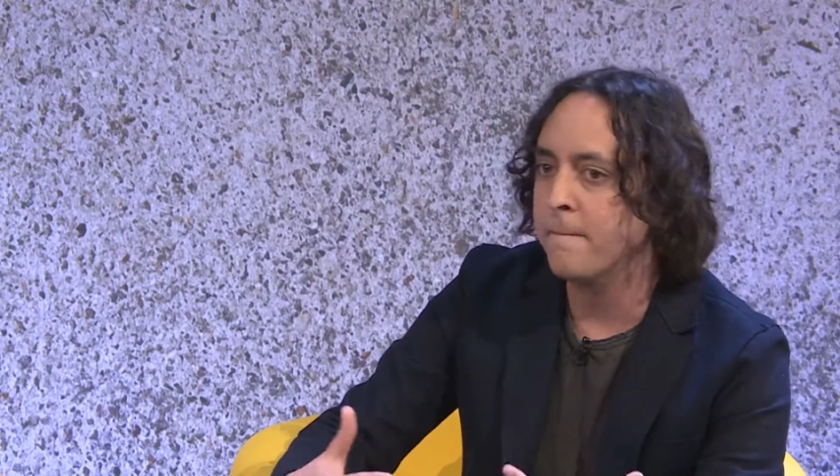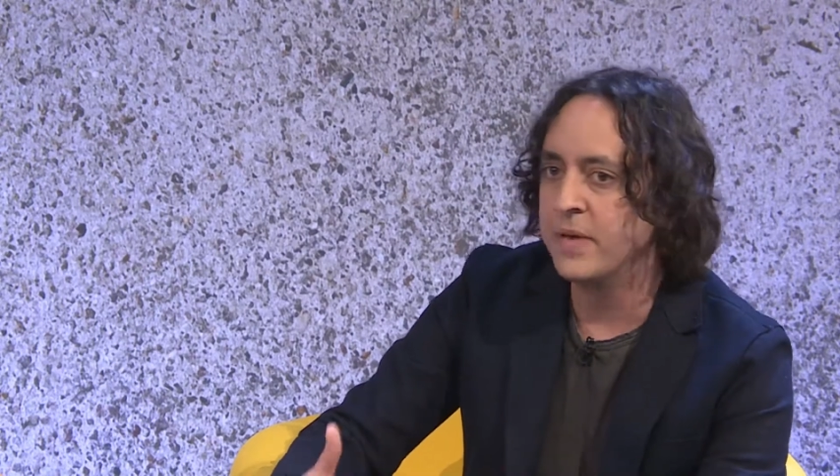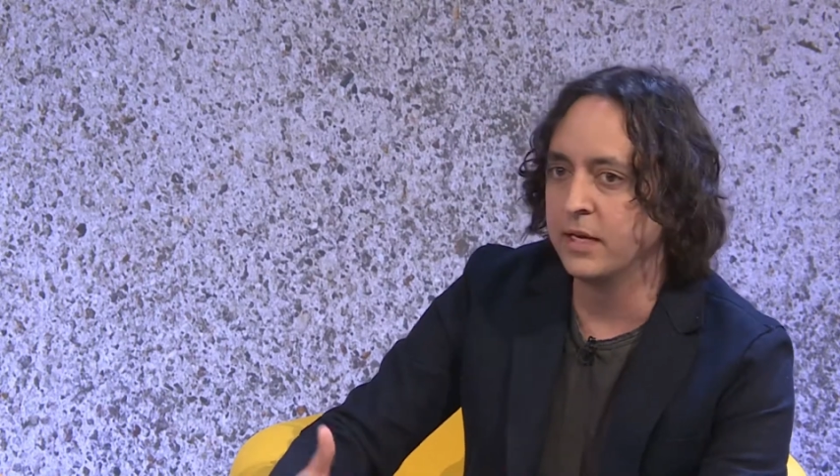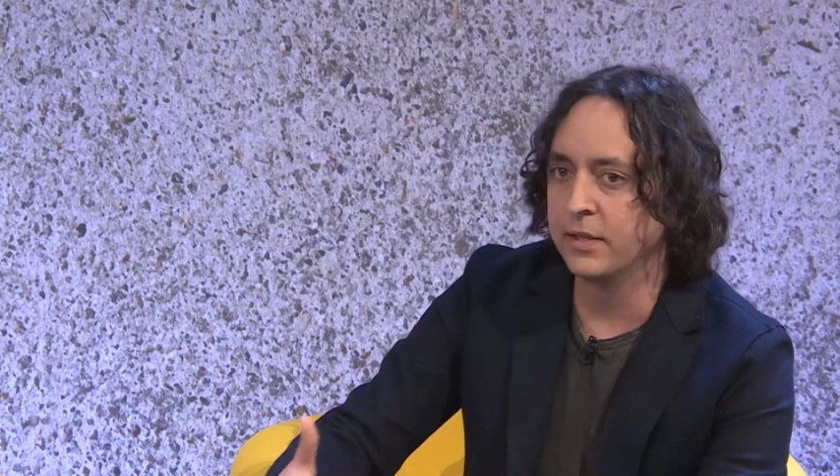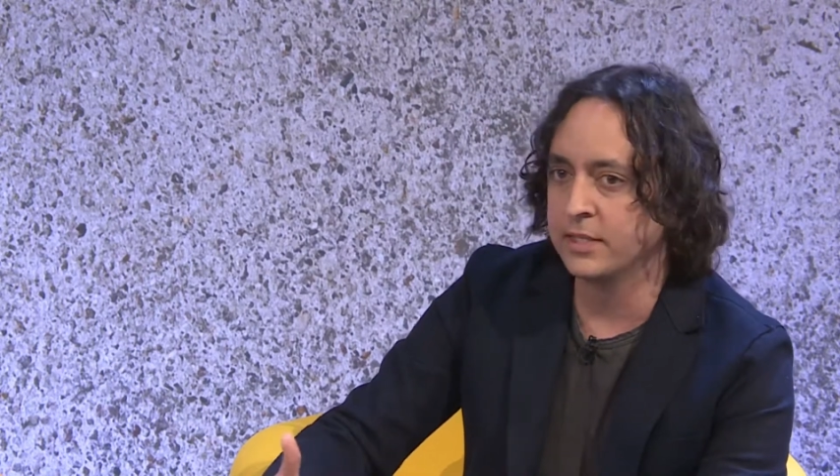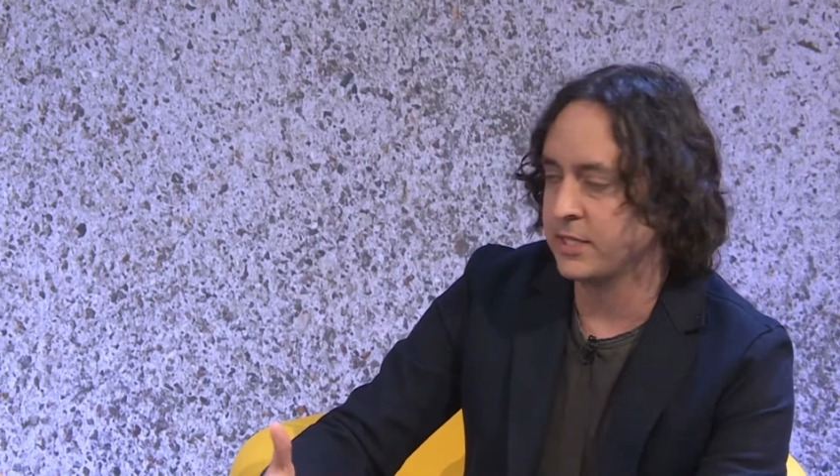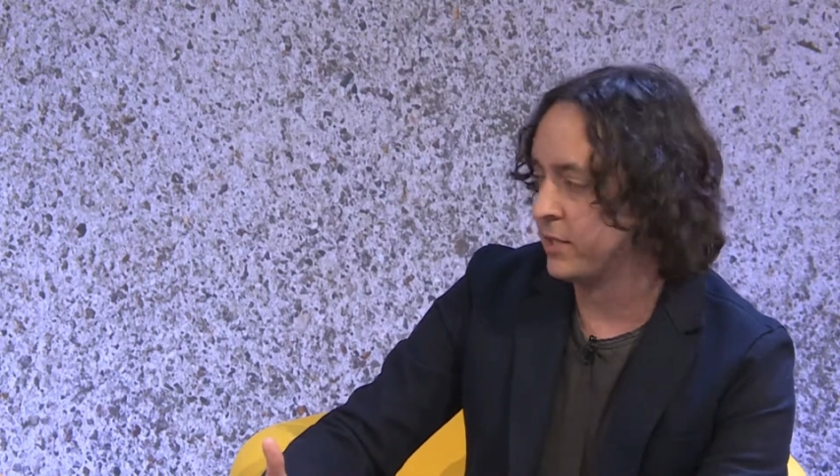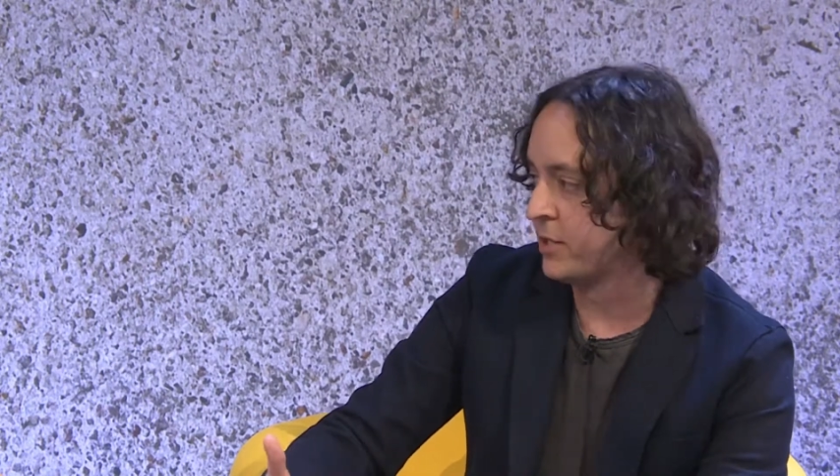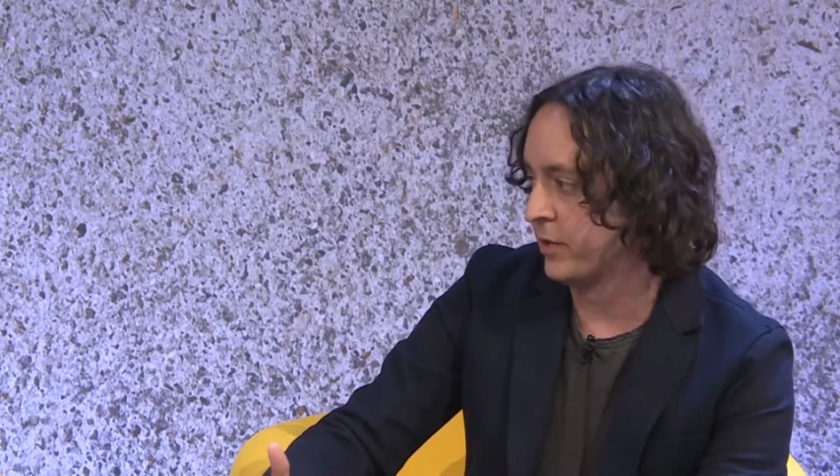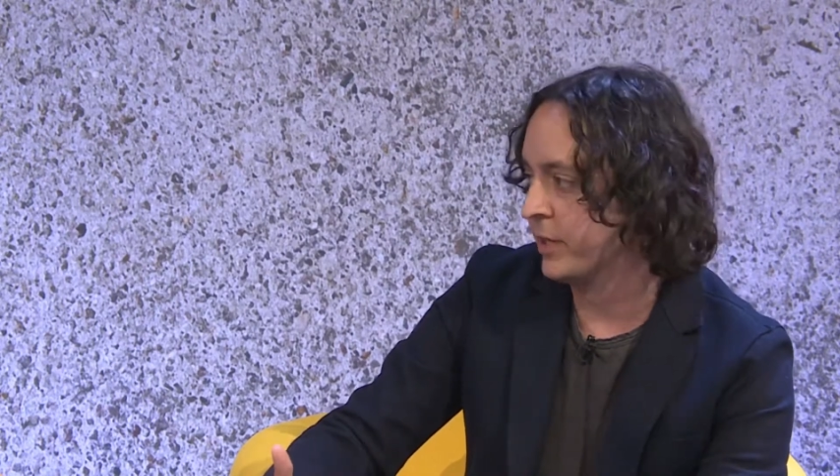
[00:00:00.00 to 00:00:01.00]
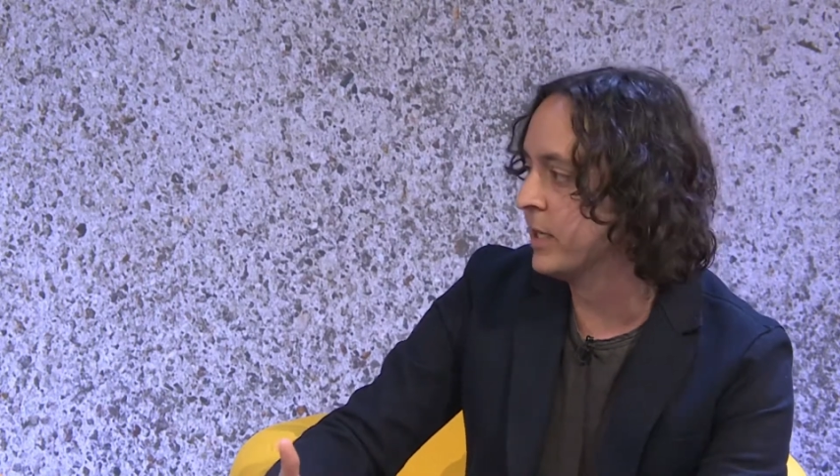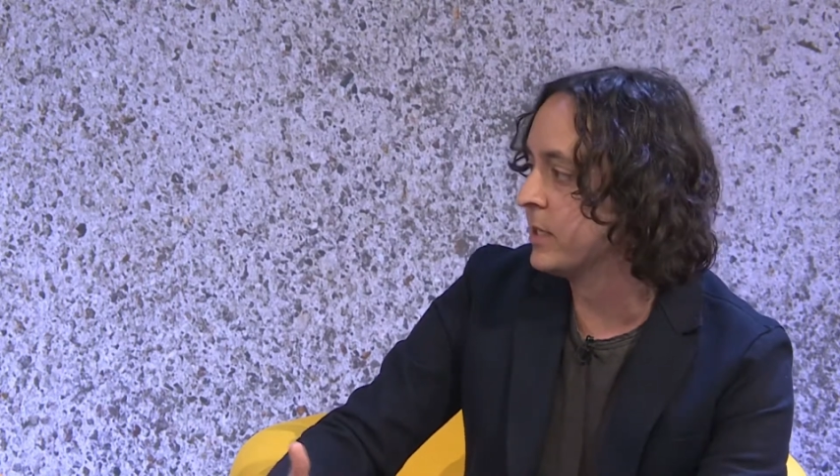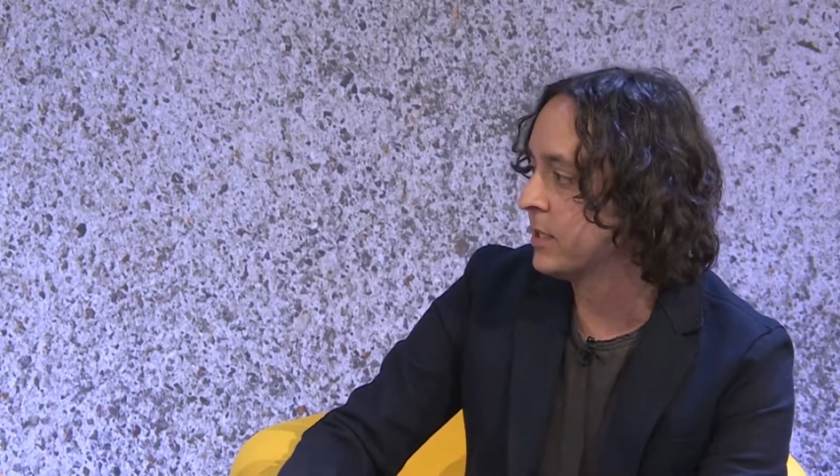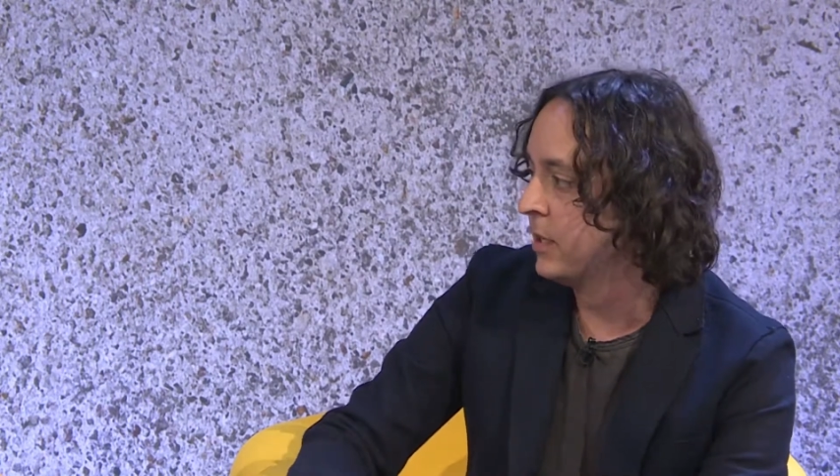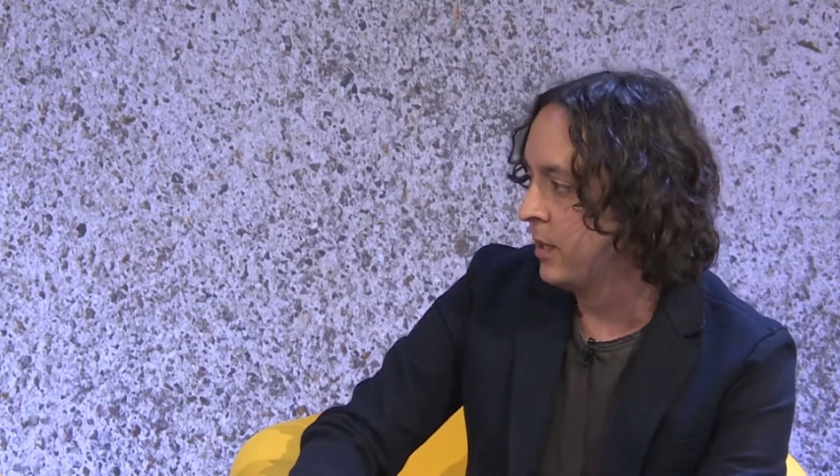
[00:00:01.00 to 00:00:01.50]
big this industry
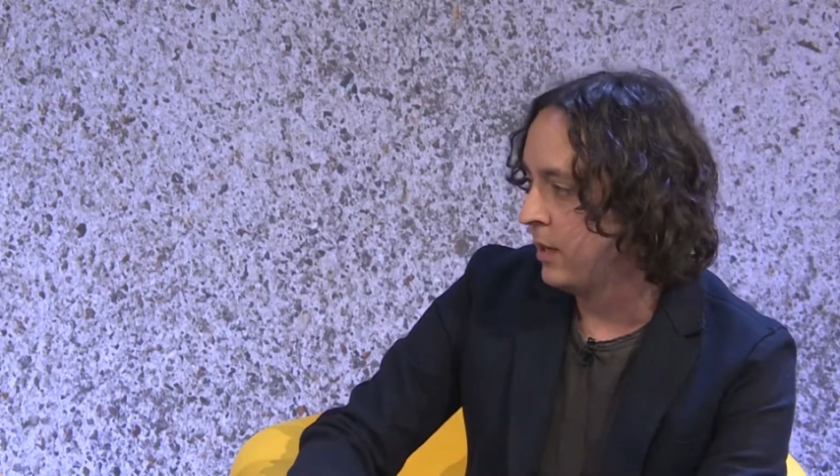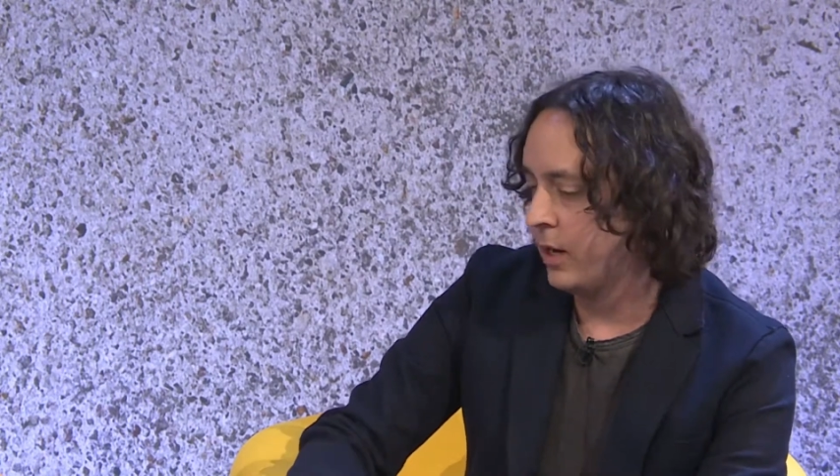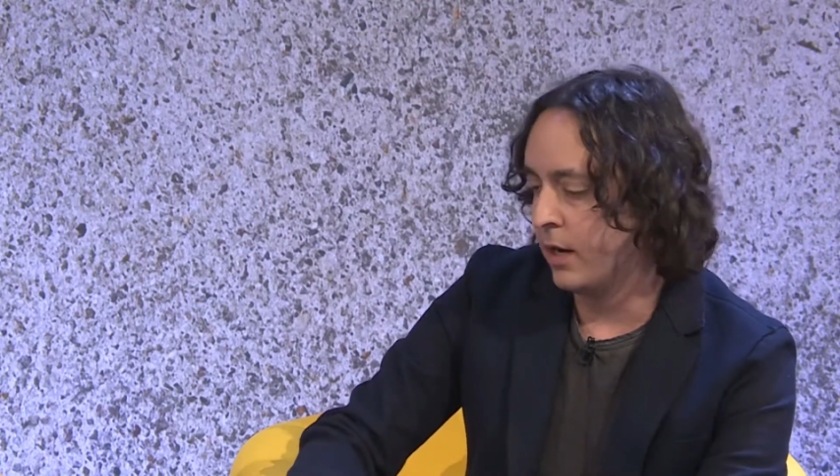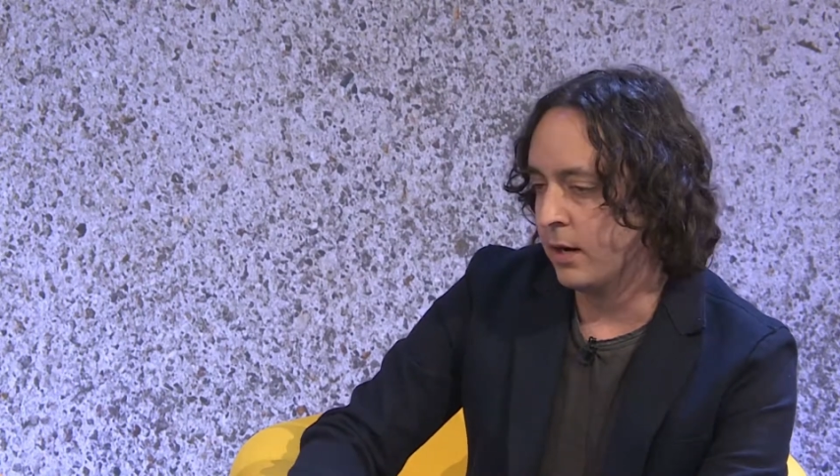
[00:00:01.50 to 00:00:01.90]
is, mm-hmm.